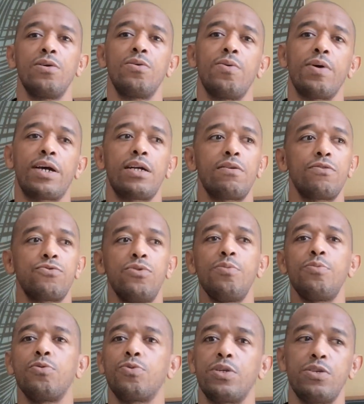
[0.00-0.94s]
What kind of
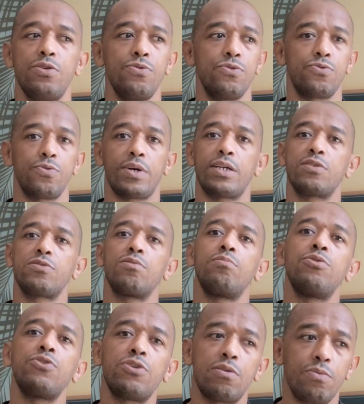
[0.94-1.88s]
sweep you want to use? What kind of
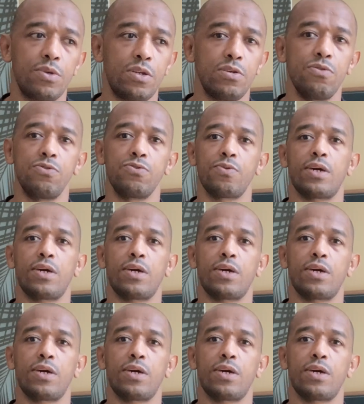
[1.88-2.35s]
submission you want to use?